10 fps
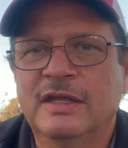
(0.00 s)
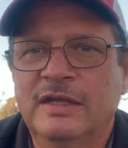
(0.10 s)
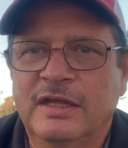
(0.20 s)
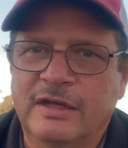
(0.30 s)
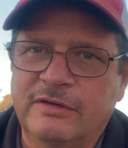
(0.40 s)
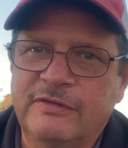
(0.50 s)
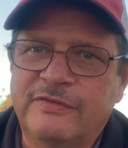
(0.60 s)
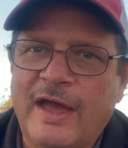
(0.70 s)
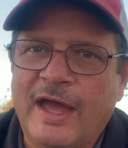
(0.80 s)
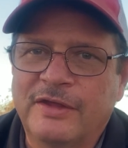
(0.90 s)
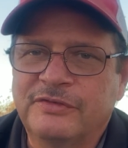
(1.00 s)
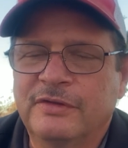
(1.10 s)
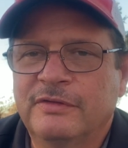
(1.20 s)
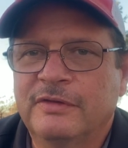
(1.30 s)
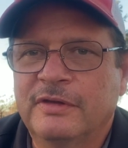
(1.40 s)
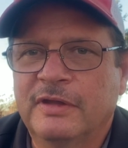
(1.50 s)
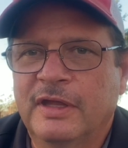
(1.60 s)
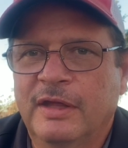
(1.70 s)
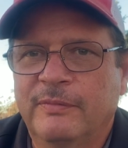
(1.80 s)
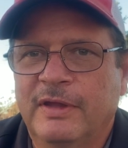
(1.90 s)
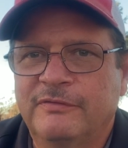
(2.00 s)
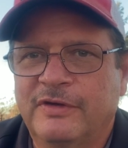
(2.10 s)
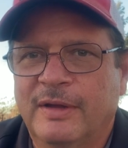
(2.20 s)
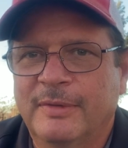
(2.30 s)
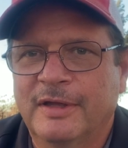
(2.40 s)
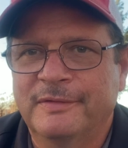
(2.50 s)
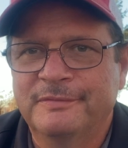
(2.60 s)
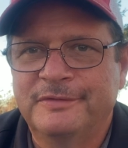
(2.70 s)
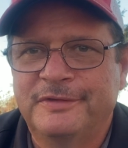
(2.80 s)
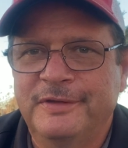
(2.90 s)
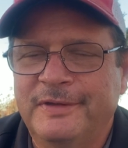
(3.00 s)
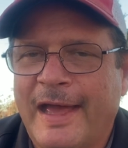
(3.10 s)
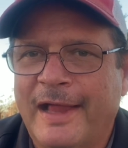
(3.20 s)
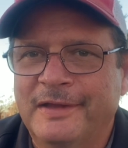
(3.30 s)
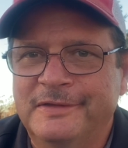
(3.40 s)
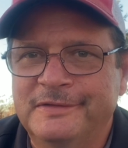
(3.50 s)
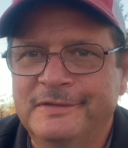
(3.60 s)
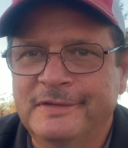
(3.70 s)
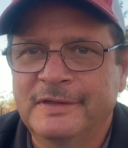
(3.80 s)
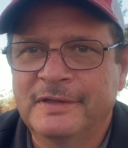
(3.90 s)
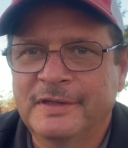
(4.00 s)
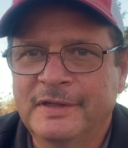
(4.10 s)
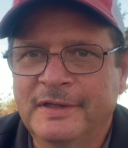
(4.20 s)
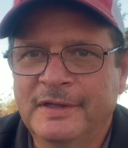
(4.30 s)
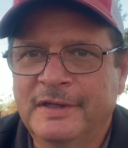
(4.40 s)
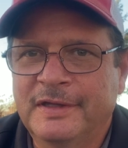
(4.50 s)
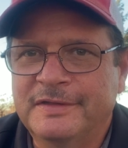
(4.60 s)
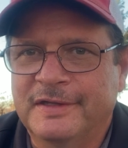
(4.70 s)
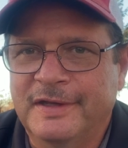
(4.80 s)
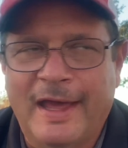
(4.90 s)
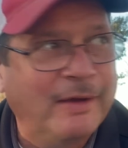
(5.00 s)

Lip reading: It grew fast. It went from a 2-gallon to now